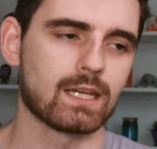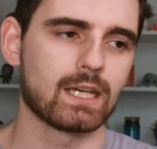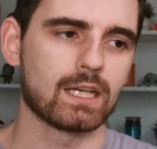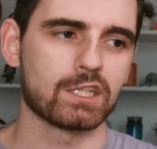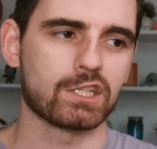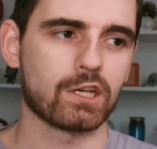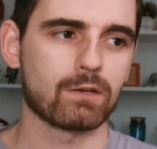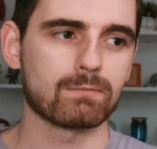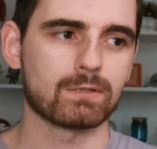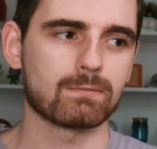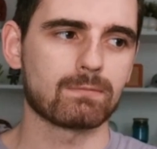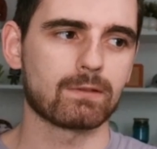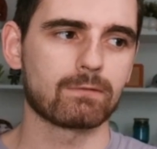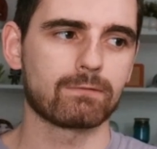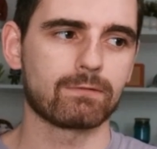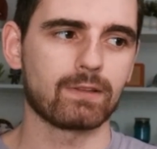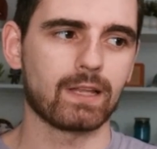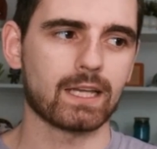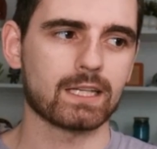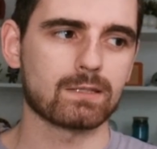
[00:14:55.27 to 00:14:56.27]
In terms of being
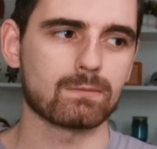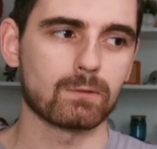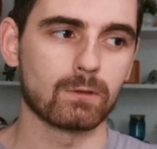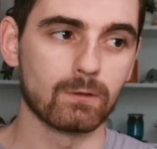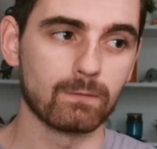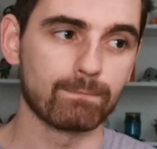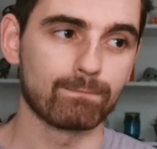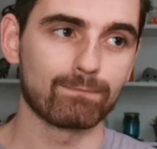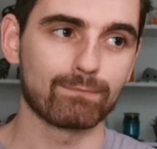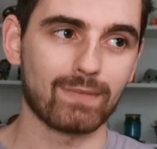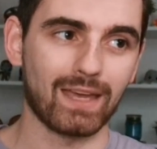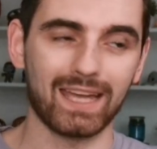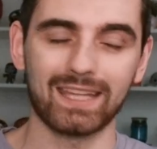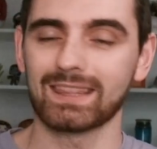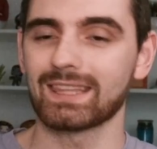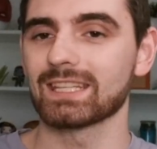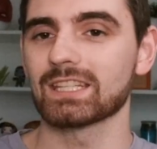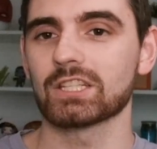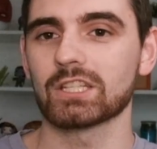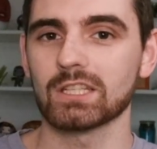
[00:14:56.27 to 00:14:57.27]
flexible, I
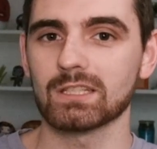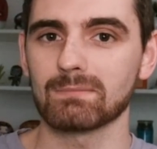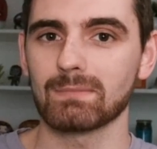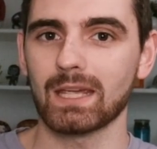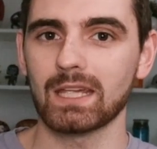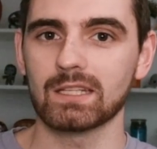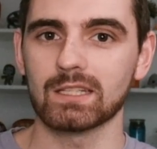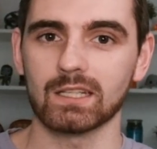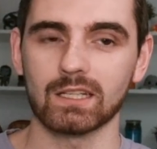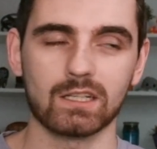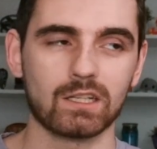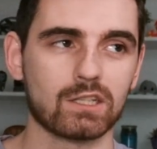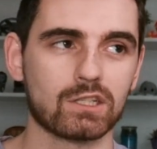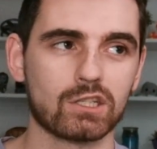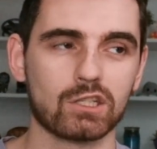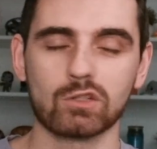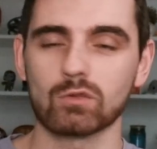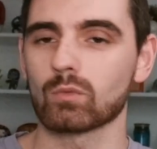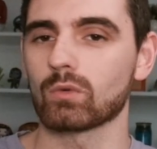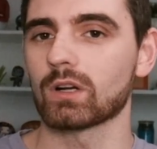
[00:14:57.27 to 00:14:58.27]
think she's amazing.
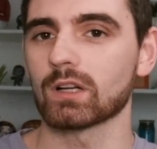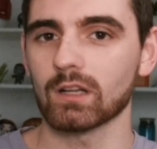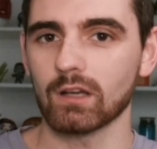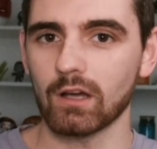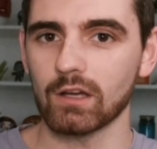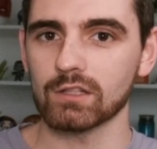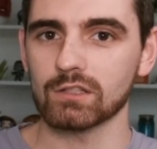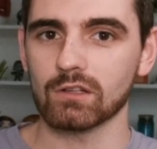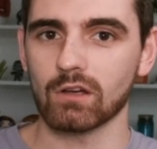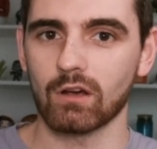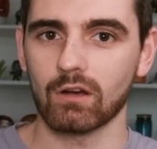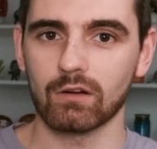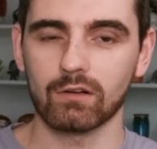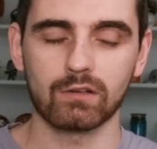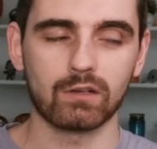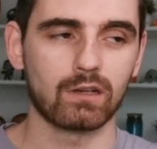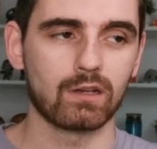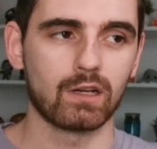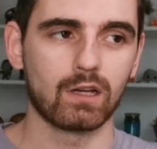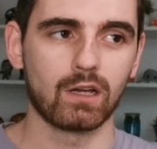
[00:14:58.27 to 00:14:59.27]
She's a 1-cost card.